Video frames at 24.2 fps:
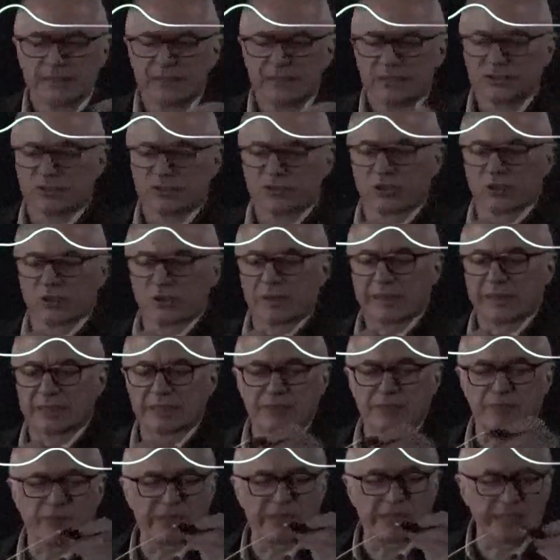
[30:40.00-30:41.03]
So at the
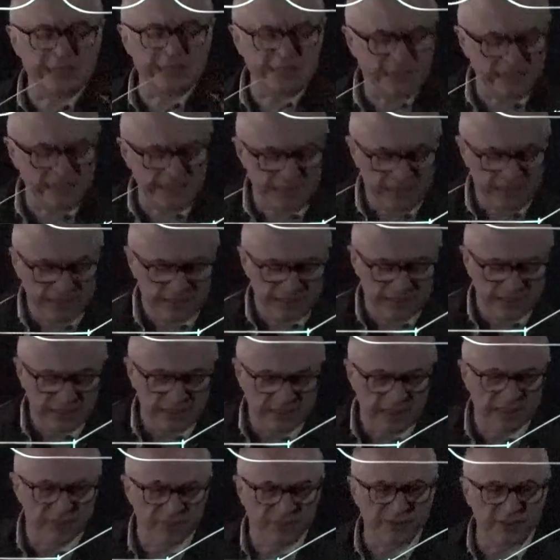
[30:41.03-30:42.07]
beginning,
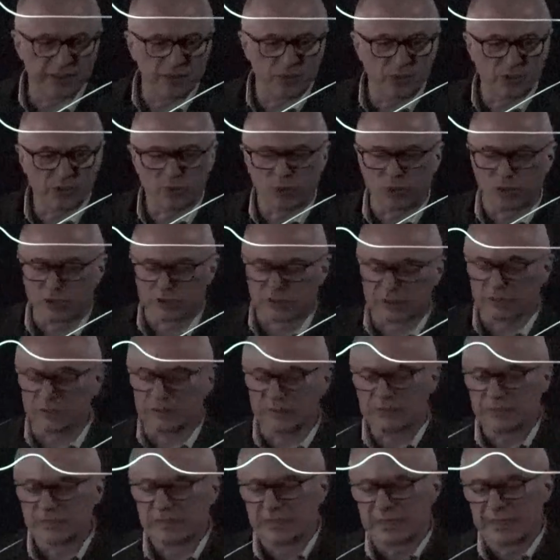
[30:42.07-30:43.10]
it's filled with water,
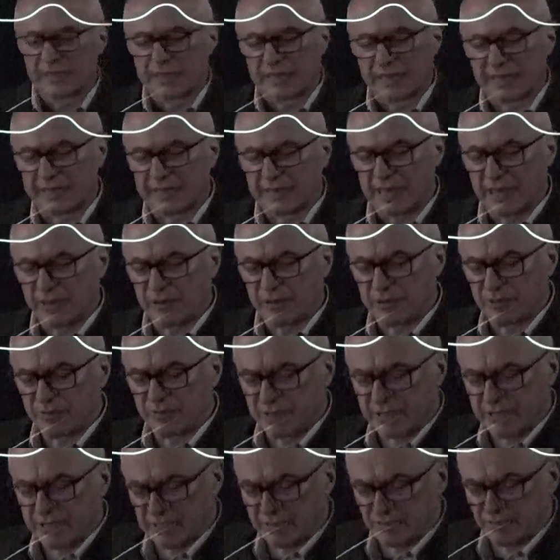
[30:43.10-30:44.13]
and now I
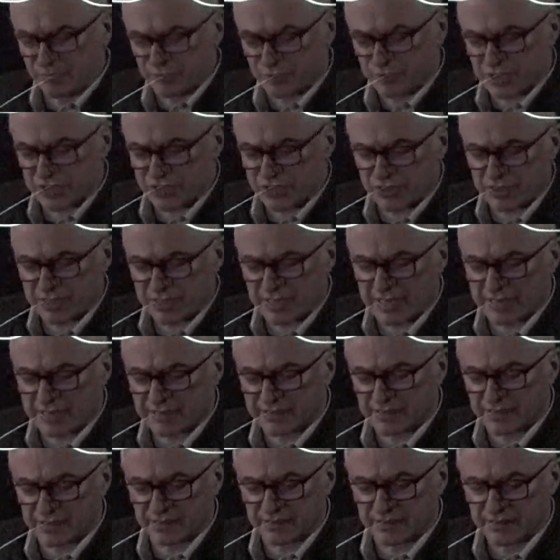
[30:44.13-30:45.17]
begin
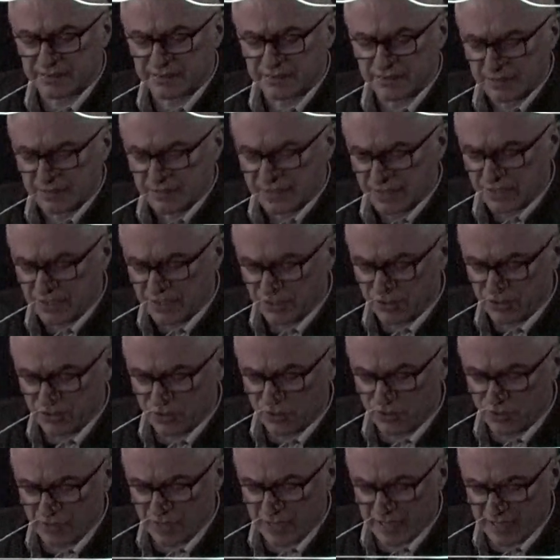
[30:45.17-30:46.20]
pressurizing
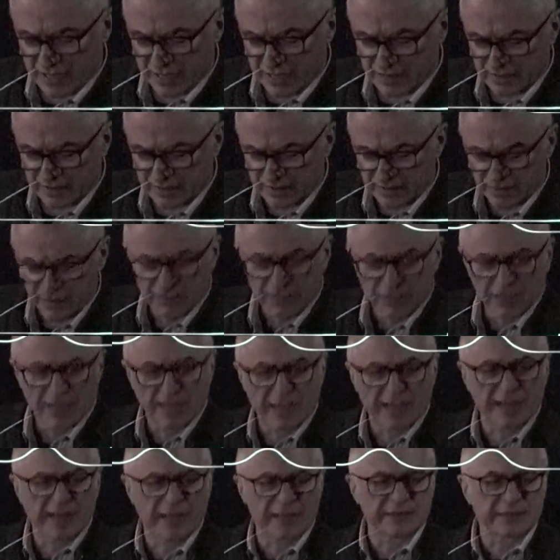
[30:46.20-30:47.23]
U air,
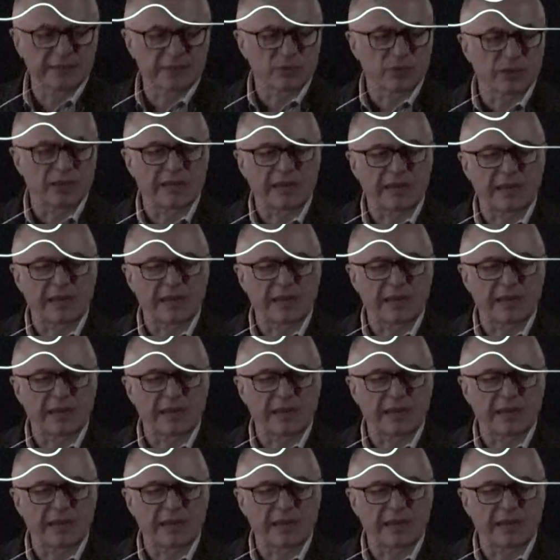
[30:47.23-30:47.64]
and while I